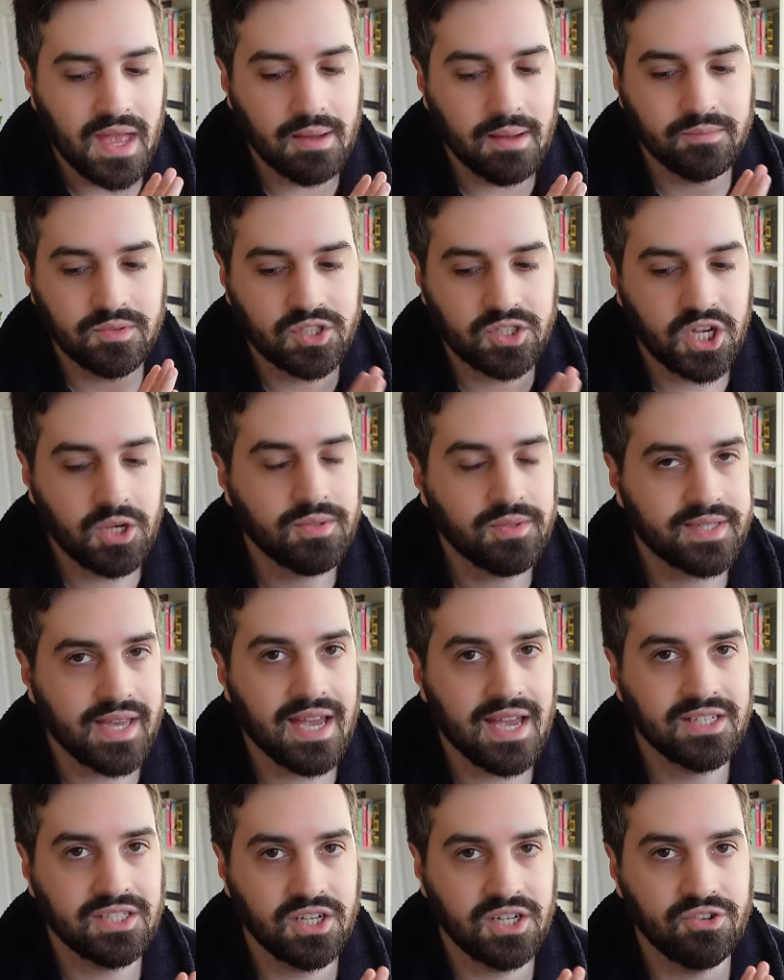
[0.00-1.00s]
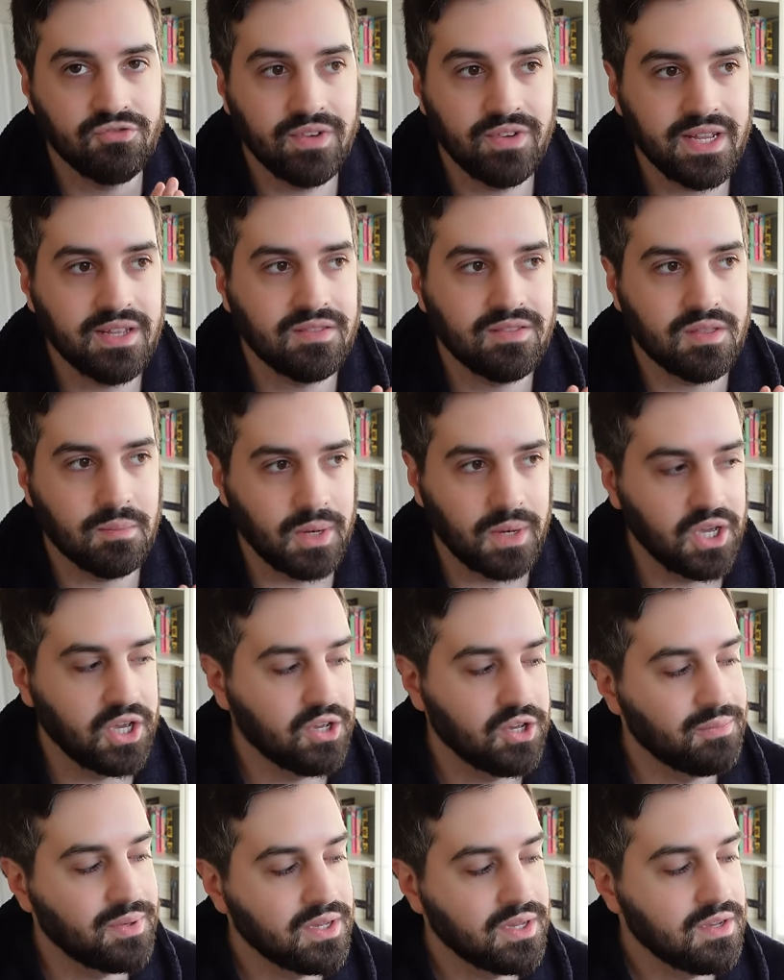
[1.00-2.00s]
I'm too scared to read the
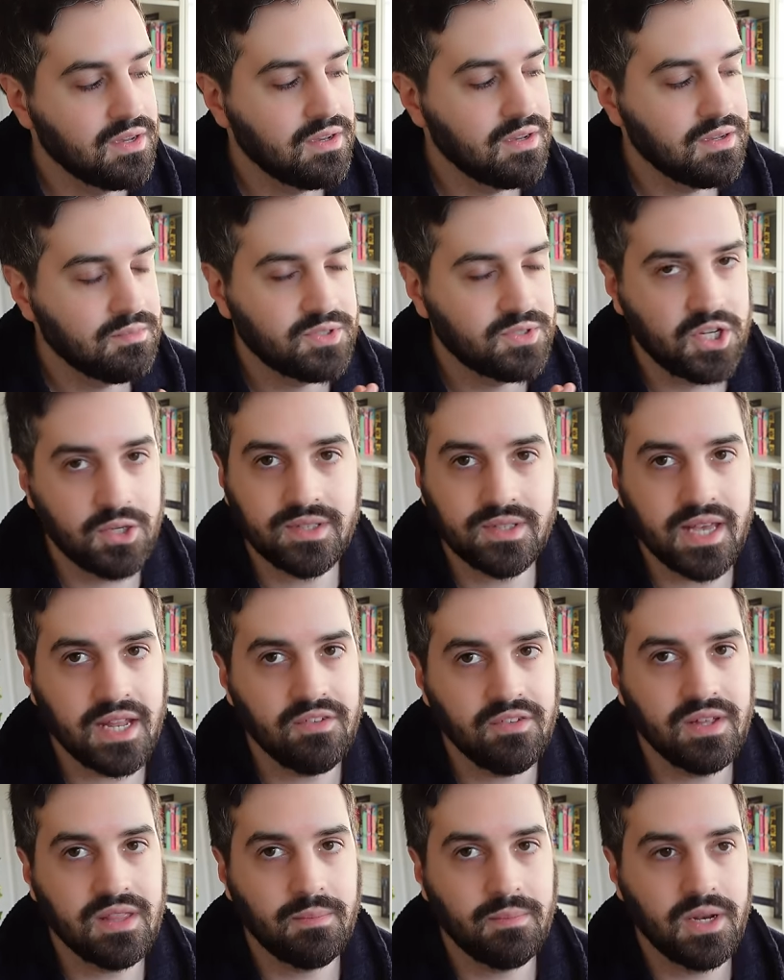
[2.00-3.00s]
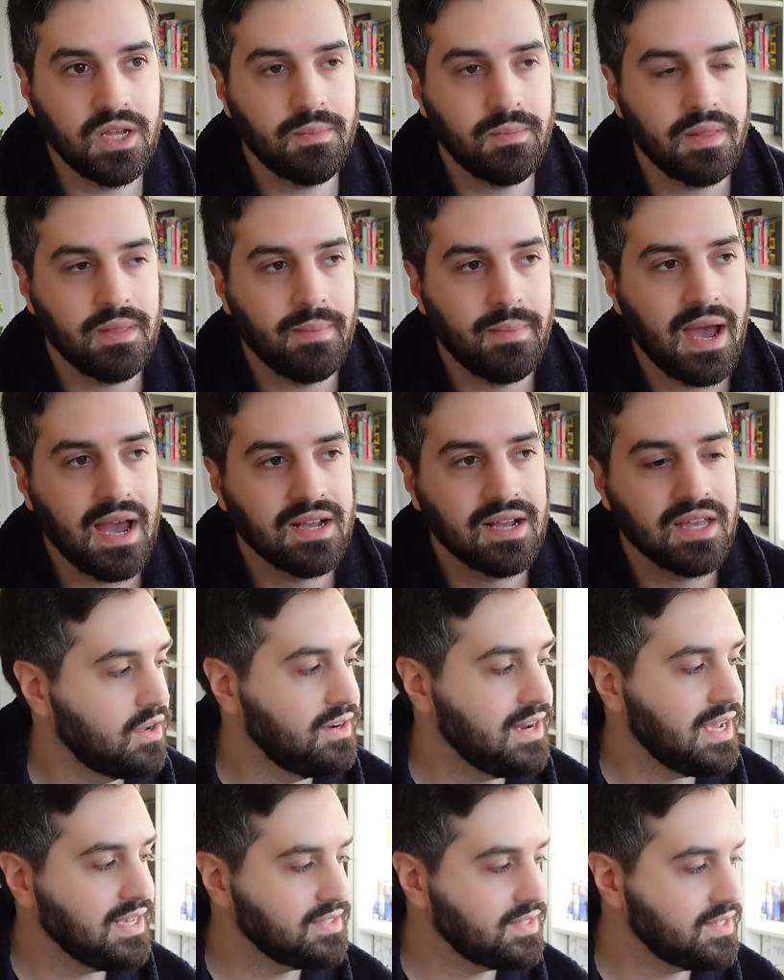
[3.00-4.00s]
blurb. Too scared to read the blurb on the back.
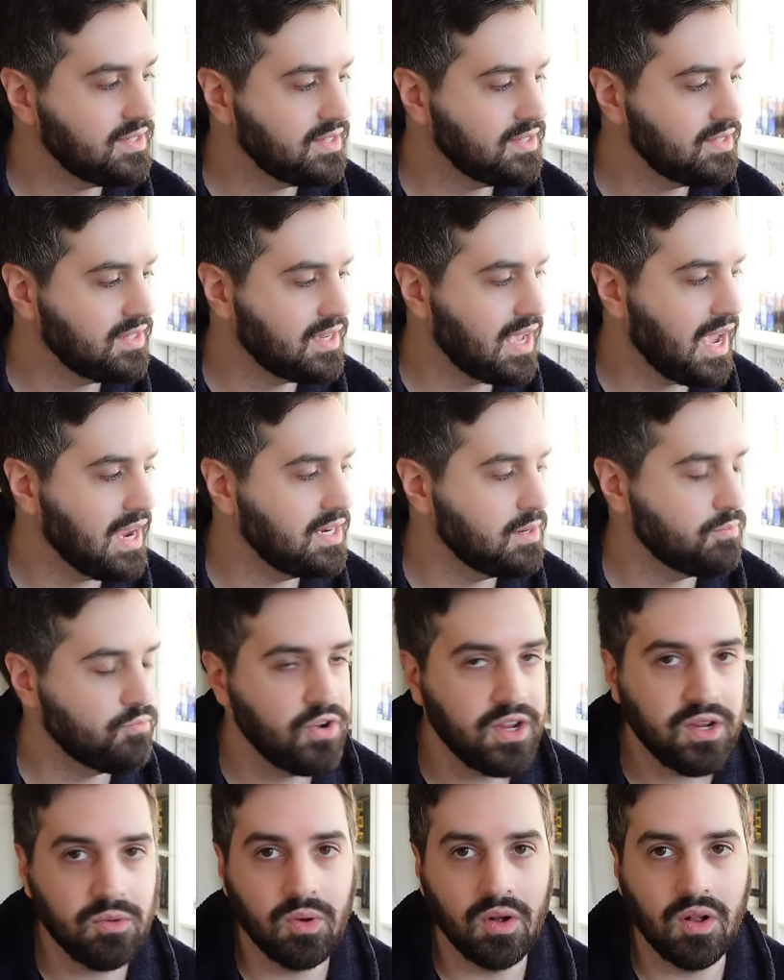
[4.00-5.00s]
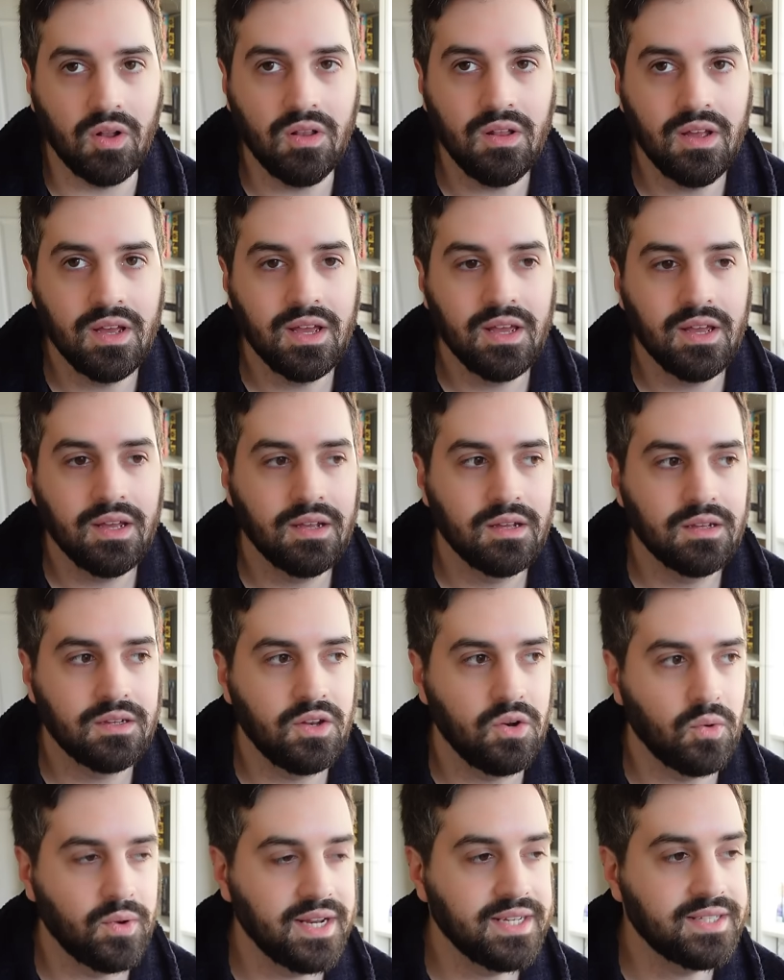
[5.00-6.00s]
Unless this is a kind of prequel, you
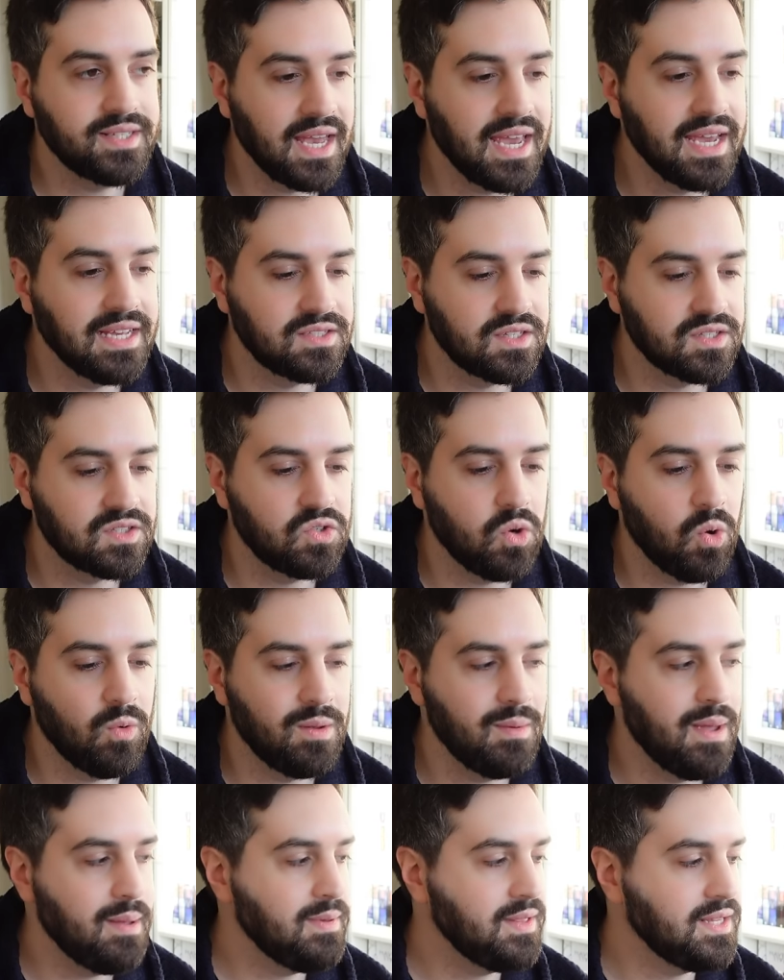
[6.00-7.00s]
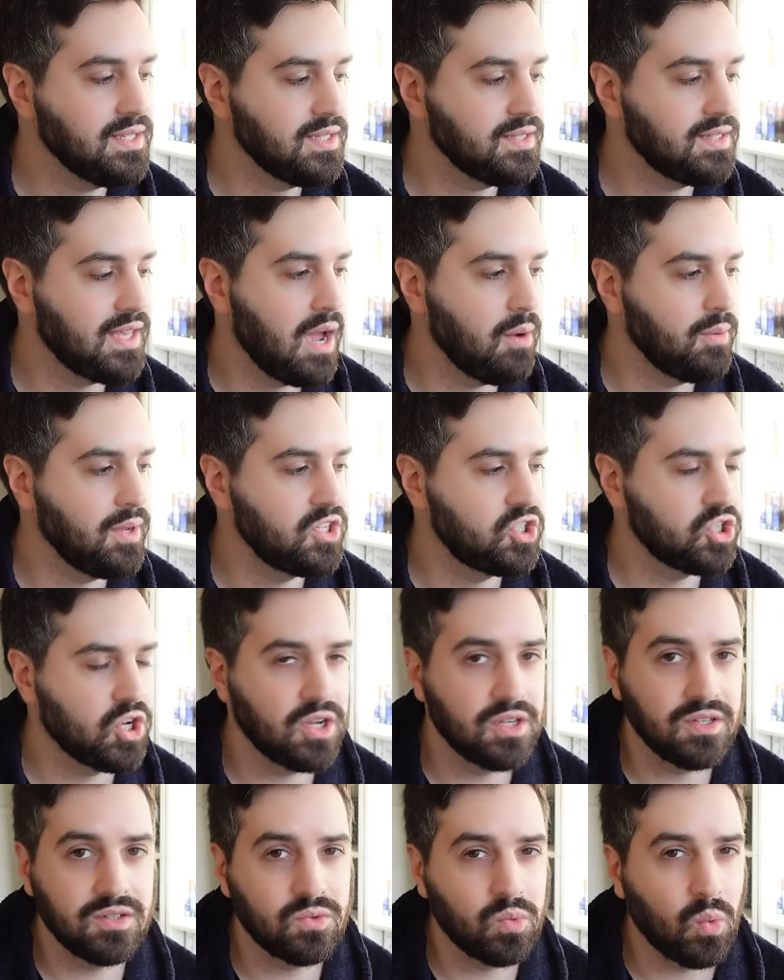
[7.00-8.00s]
know, it is Ace's story. Maybe this is how he
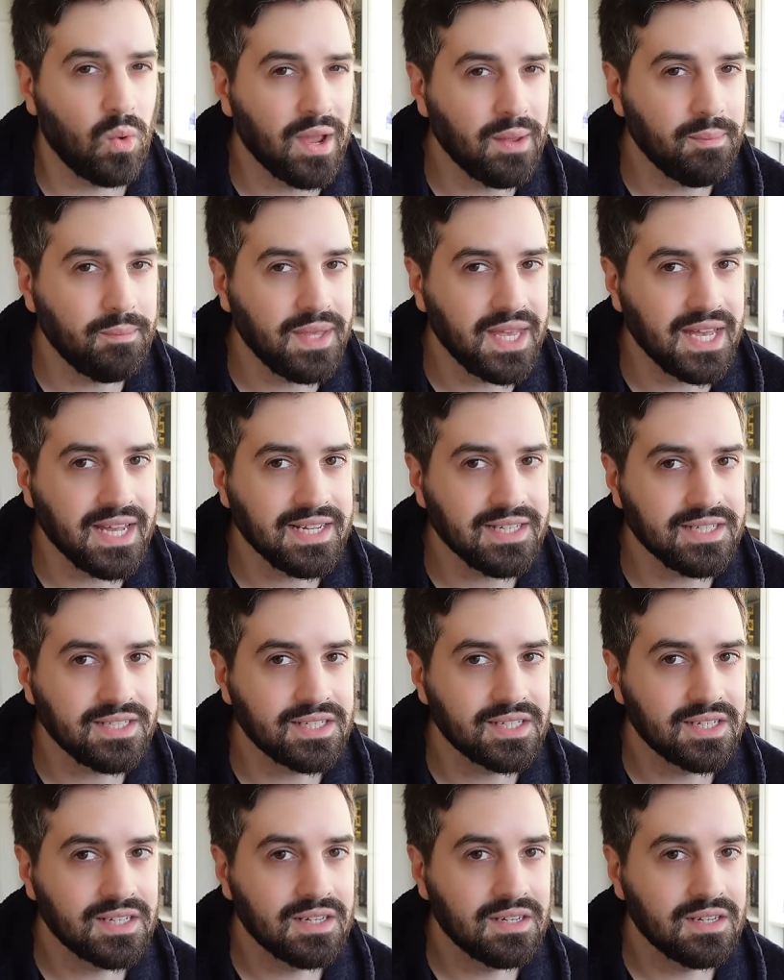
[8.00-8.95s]
joined Whitebeard